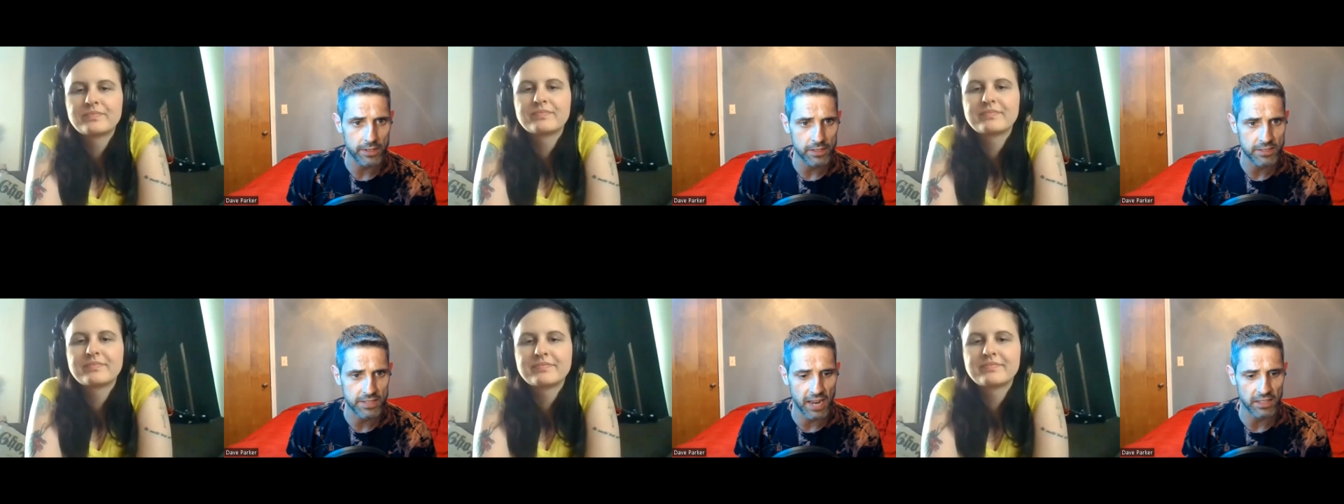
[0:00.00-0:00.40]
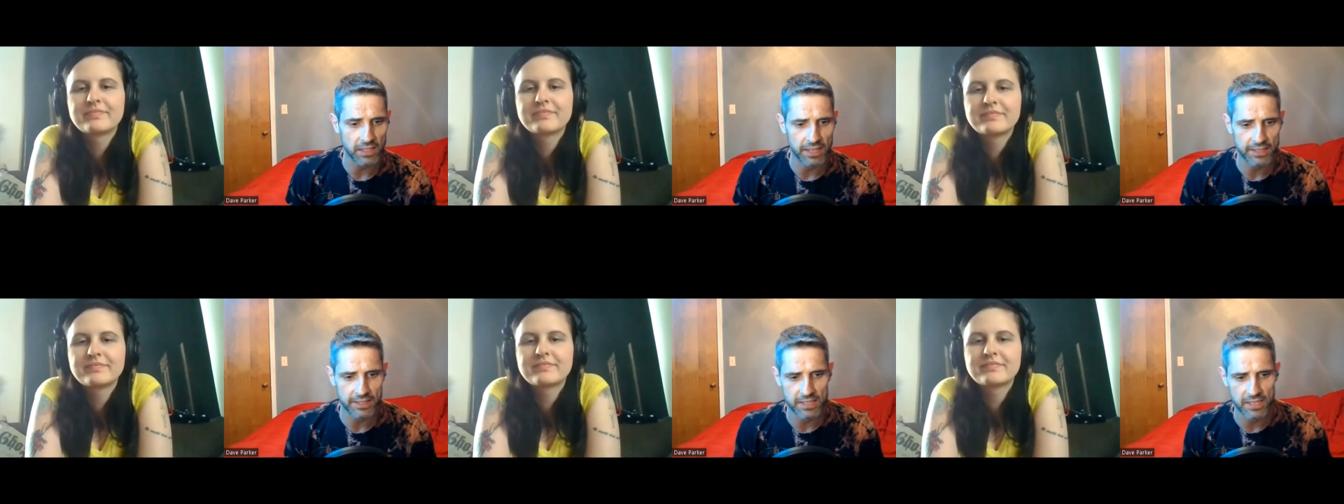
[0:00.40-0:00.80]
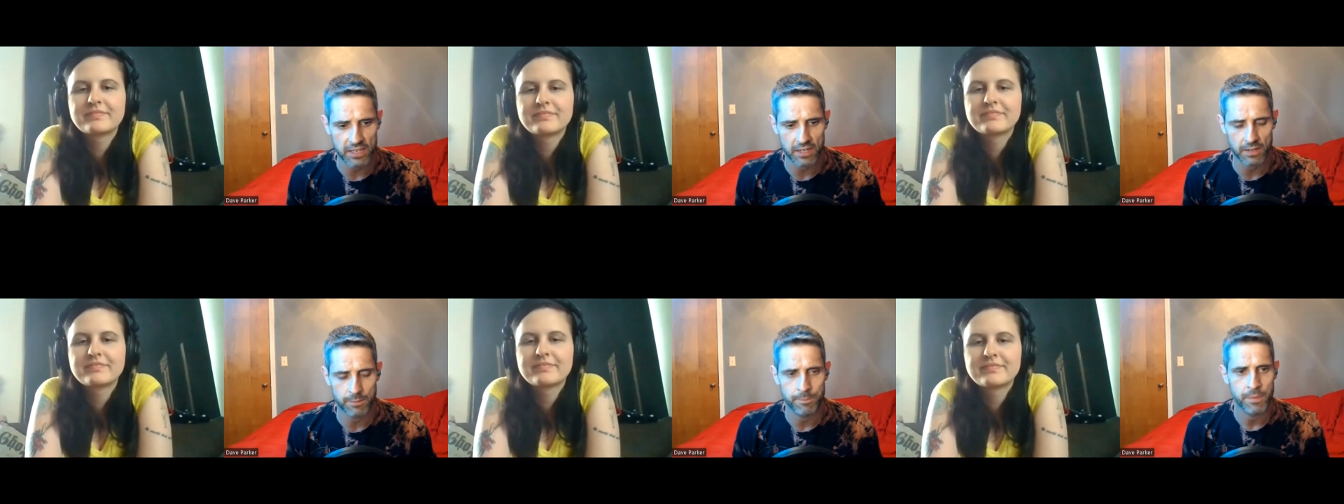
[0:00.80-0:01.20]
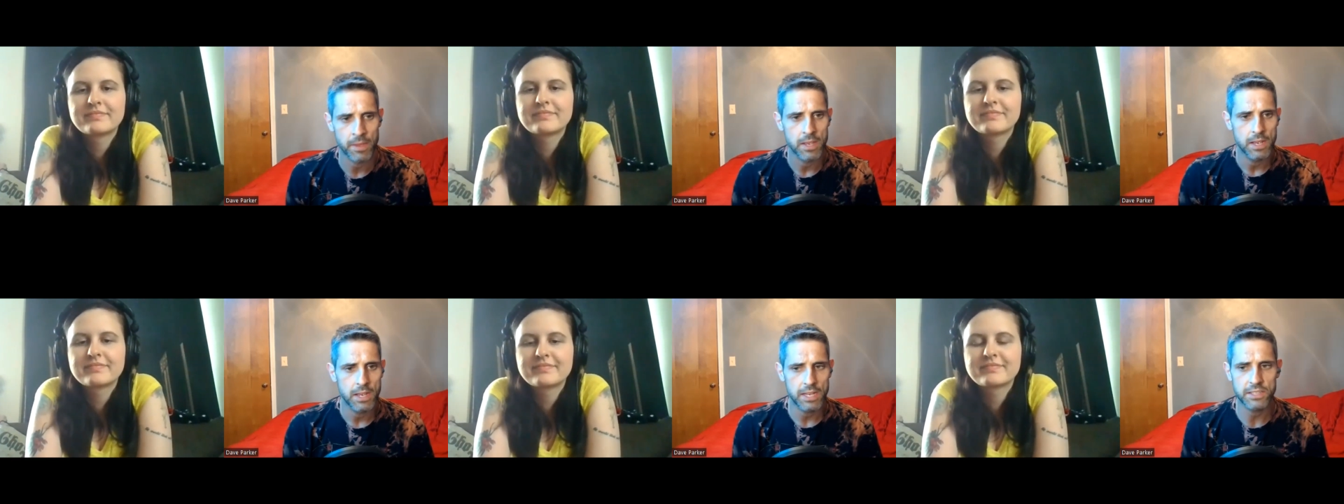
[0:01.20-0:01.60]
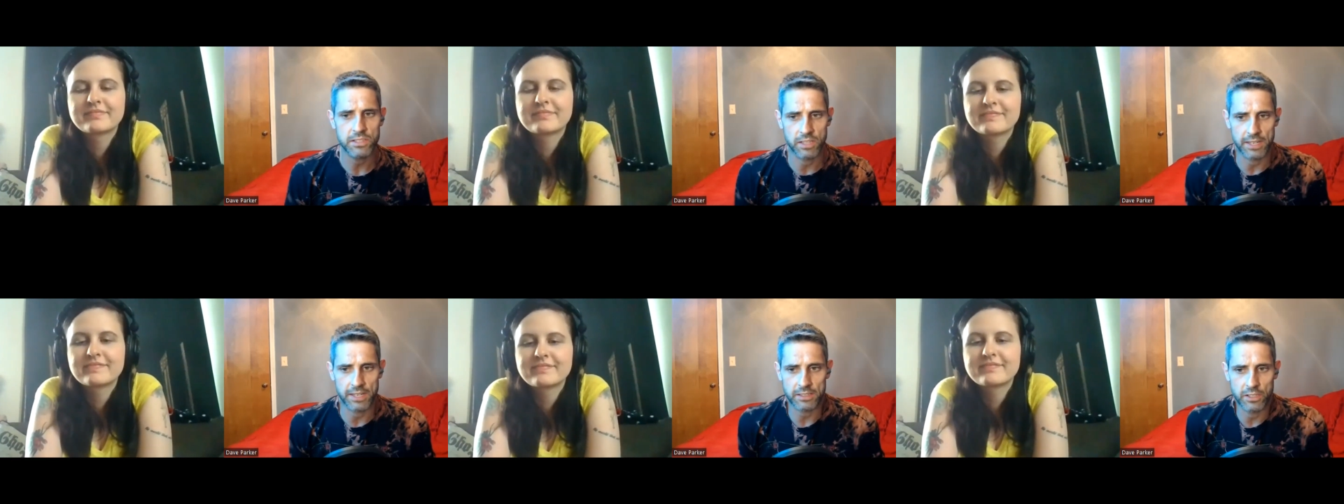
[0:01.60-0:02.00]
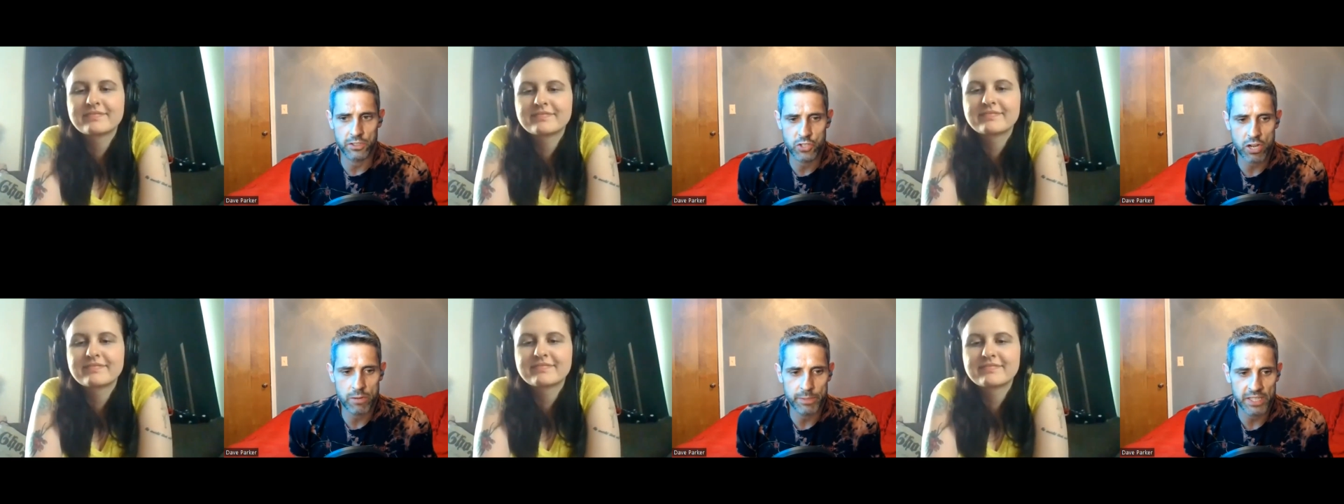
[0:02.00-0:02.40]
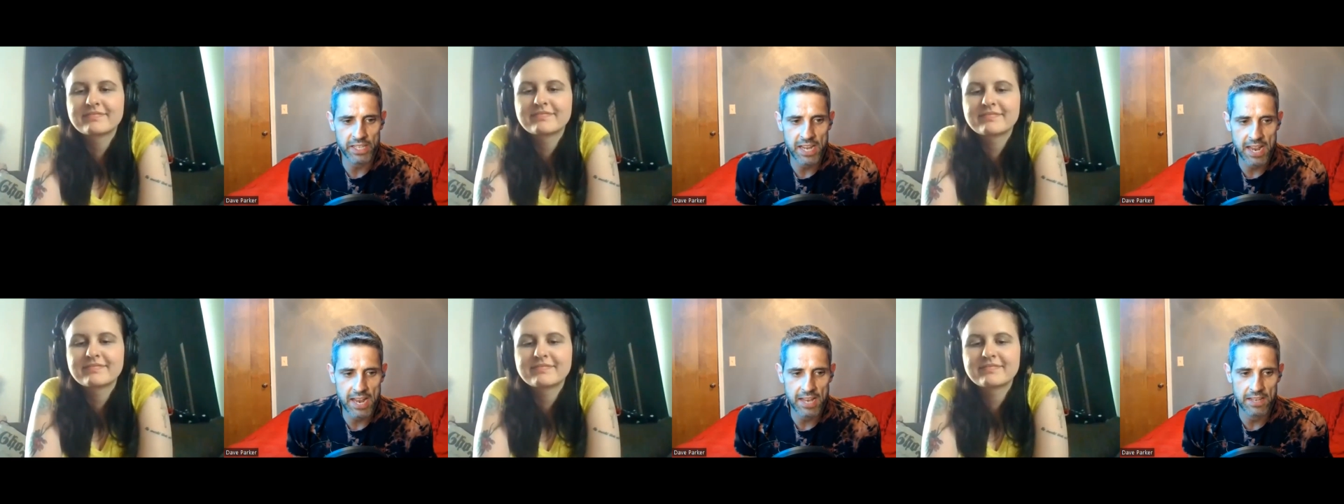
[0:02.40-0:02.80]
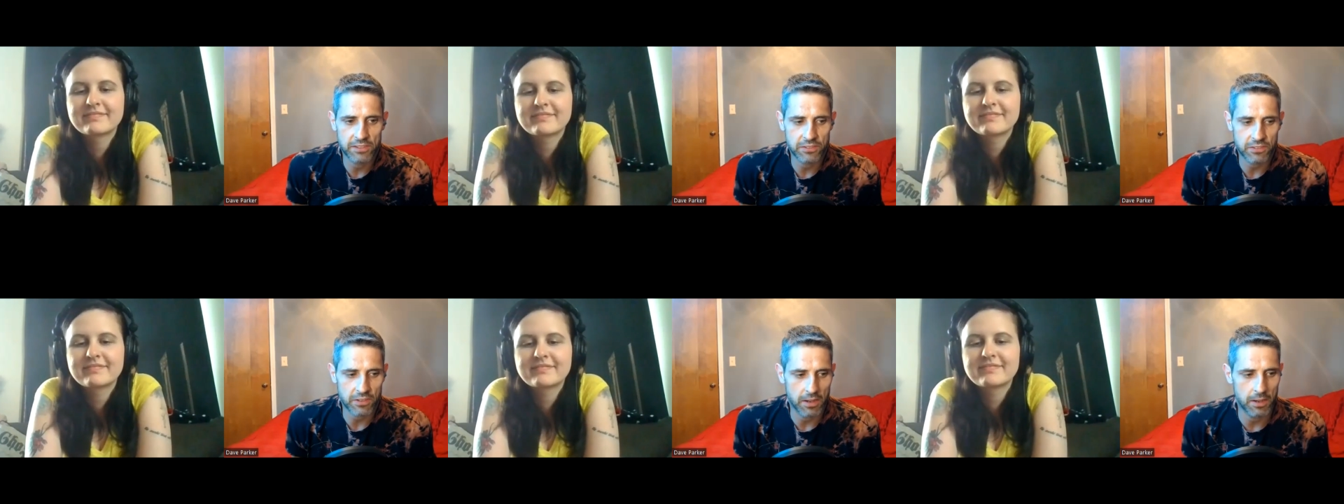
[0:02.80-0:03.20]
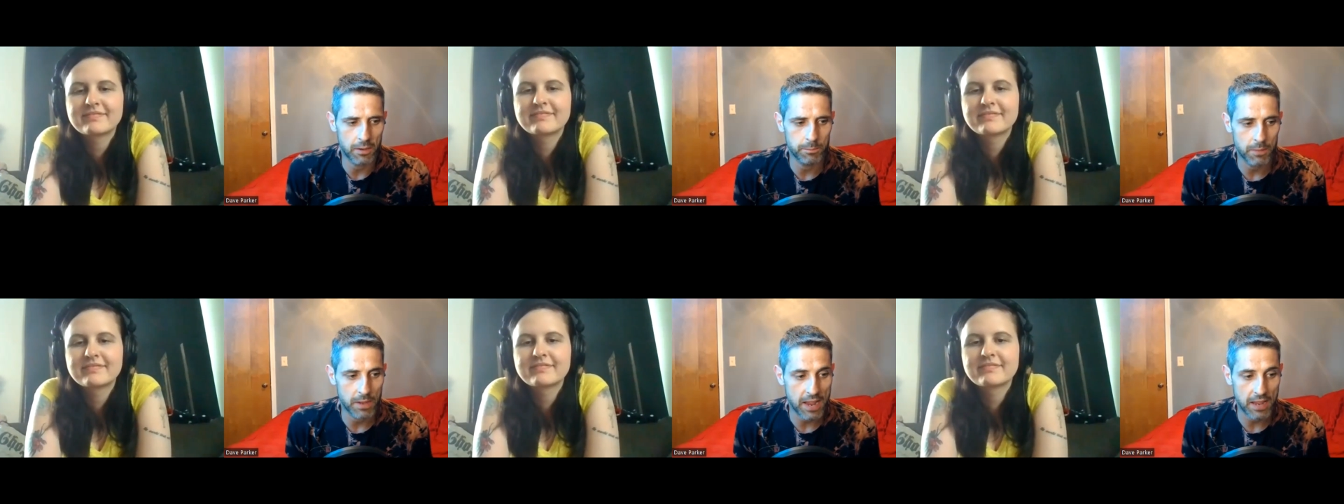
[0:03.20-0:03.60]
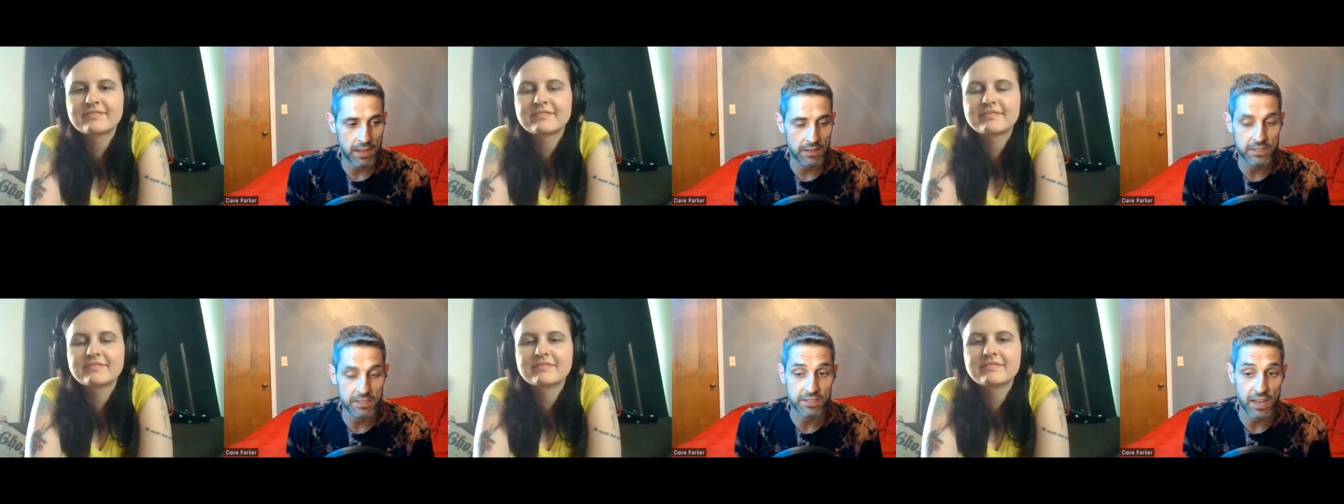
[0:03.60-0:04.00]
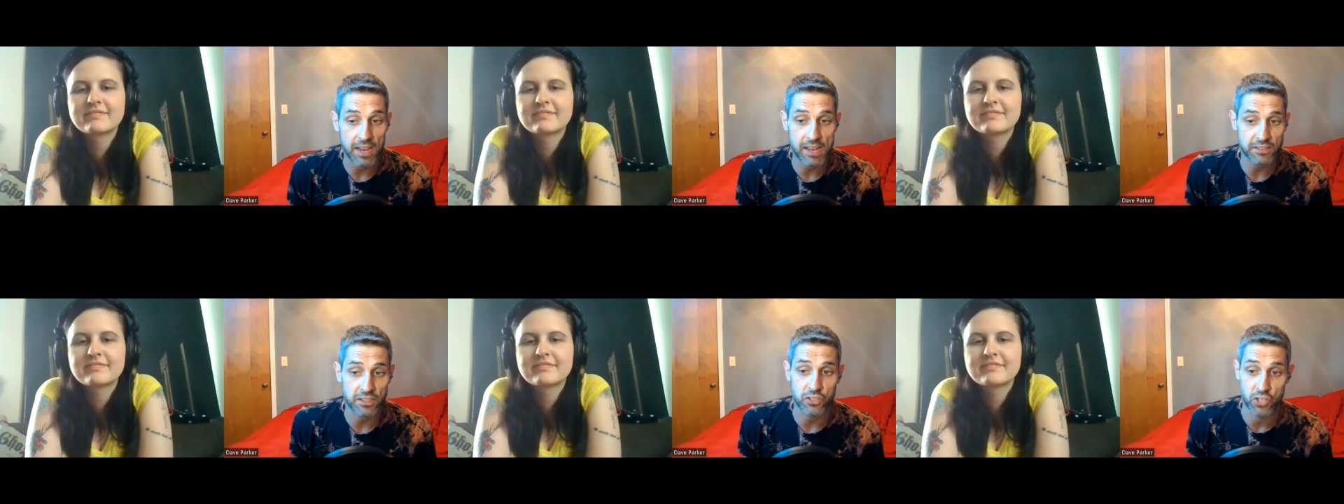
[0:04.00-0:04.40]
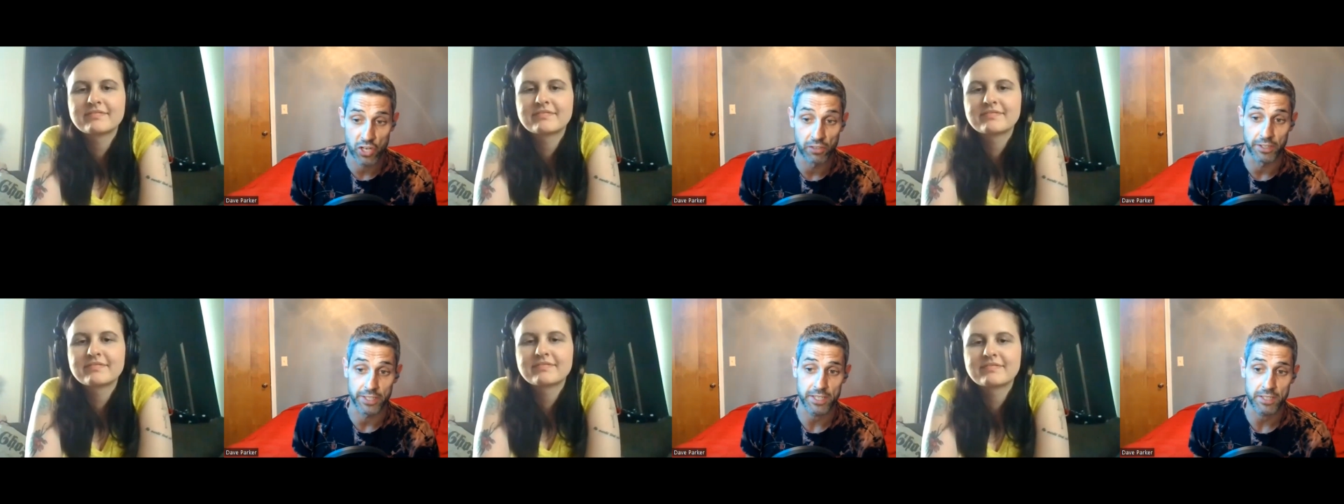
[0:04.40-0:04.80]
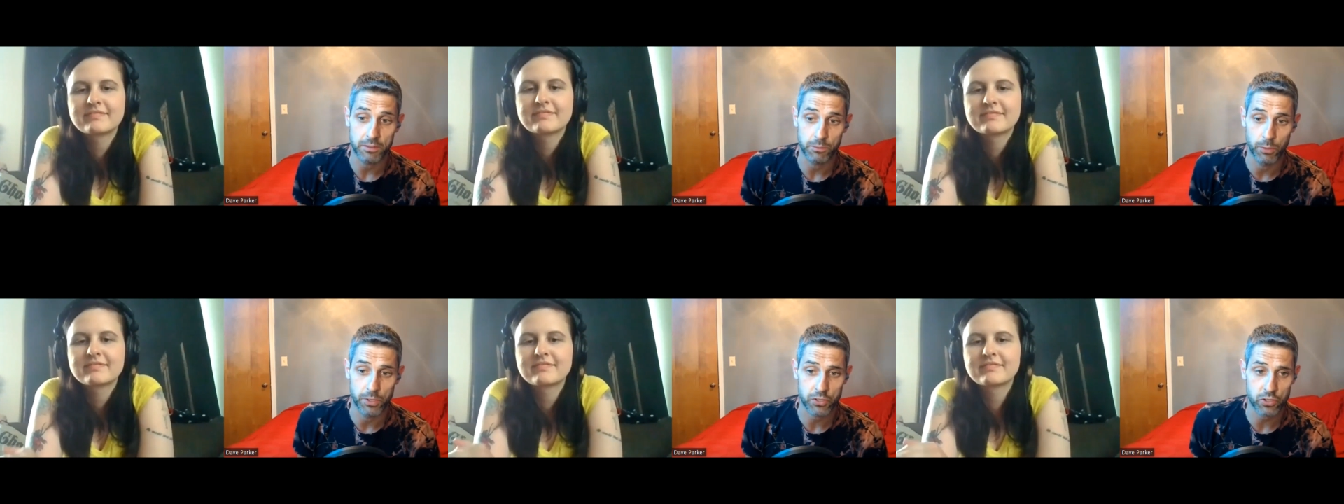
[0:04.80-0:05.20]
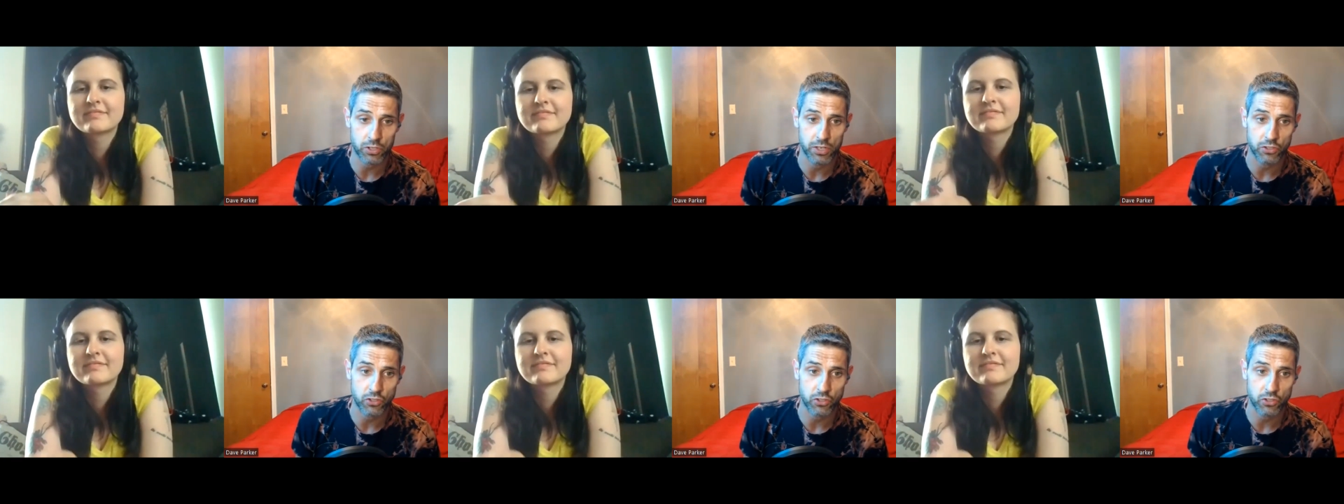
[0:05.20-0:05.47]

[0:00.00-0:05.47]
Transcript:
Speaker 1: He's got like the, um, he's like legitimately has, um, he's, he has agility, which is